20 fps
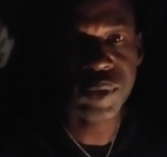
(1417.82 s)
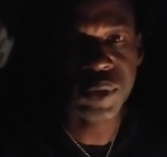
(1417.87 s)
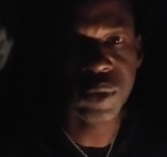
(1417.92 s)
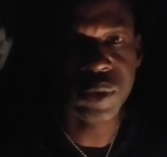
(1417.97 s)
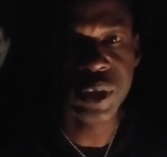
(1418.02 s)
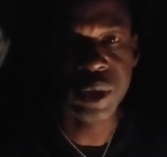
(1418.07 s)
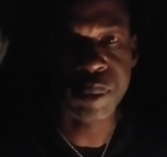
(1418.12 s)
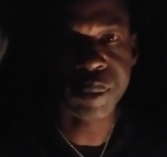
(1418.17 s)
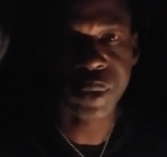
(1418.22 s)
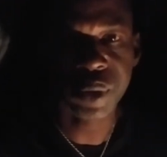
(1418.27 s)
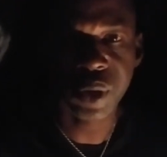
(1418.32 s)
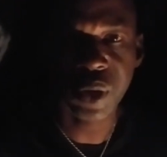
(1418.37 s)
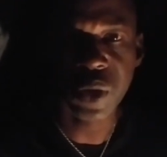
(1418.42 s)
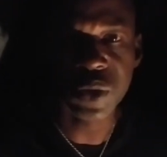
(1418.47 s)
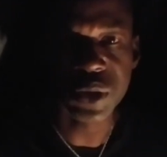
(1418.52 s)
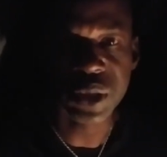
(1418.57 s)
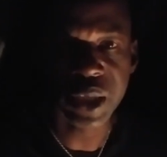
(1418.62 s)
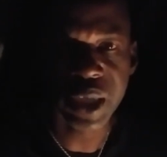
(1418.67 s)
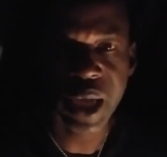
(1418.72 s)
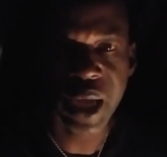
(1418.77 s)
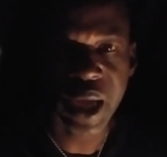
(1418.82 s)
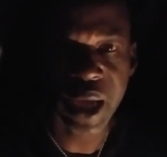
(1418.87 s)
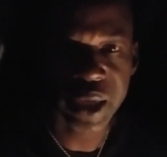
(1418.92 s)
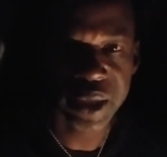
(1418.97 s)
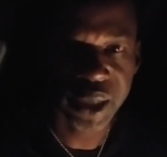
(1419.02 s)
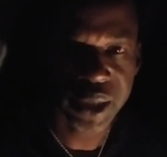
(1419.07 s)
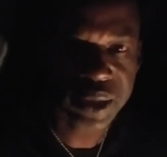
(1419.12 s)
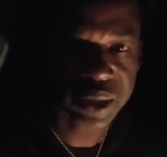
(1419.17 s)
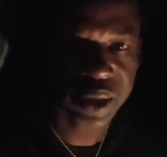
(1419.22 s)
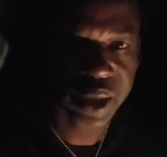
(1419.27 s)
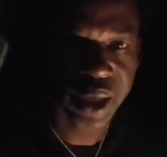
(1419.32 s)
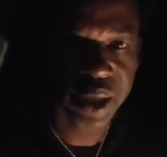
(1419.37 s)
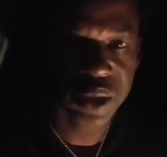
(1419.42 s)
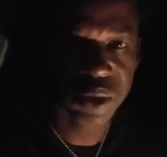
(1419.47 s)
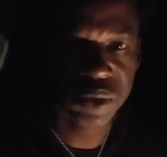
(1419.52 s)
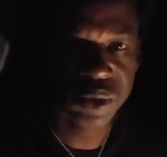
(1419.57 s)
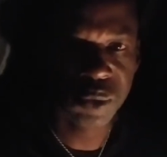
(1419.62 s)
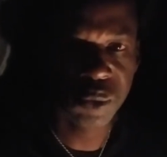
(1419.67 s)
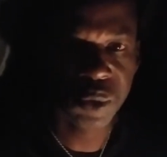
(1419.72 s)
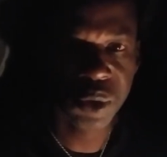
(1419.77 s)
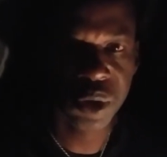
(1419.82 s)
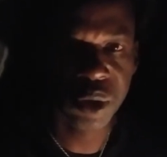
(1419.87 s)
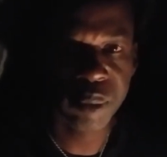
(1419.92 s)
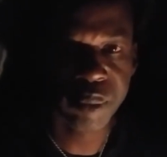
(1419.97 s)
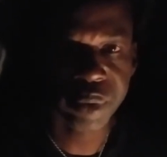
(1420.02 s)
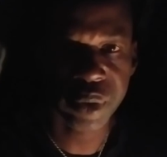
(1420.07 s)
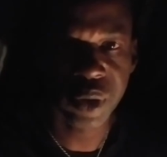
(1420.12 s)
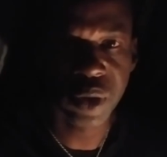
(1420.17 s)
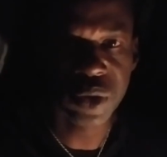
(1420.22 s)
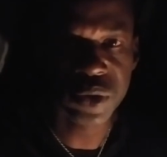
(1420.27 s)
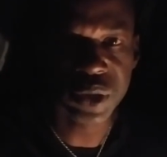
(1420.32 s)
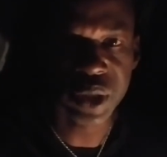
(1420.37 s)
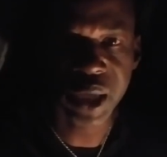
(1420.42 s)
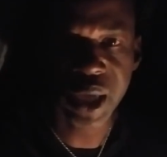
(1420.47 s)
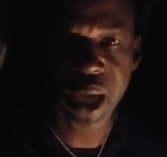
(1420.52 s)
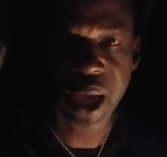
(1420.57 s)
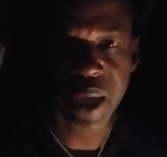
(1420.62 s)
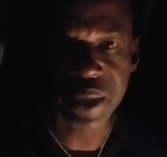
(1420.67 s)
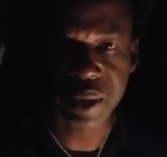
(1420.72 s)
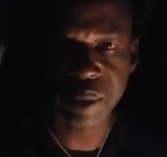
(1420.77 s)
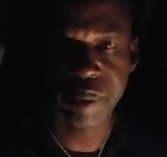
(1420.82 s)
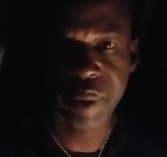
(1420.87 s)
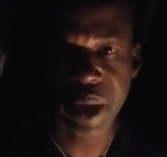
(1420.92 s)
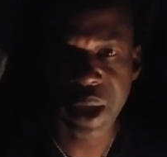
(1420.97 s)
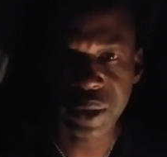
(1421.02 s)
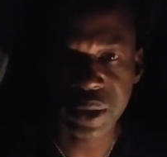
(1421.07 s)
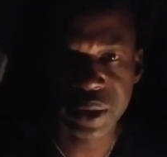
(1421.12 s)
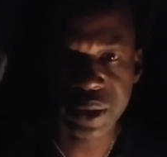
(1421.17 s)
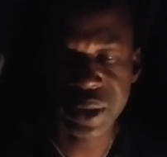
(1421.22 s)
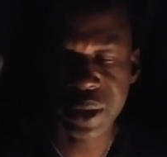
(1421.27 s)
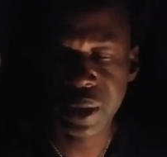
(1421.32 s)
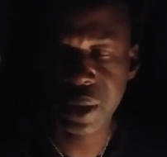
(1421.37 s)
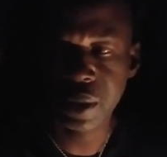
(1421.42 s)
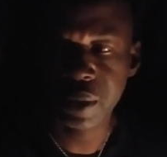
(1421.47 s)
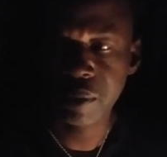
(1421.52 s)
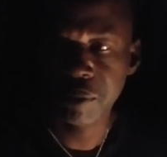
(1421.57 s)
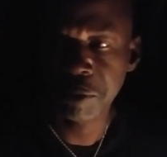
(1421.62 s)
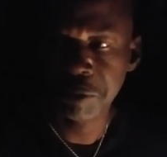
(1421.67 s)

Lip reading: you any pros and cons. Yesterday, I used the word pros and cons about the tent.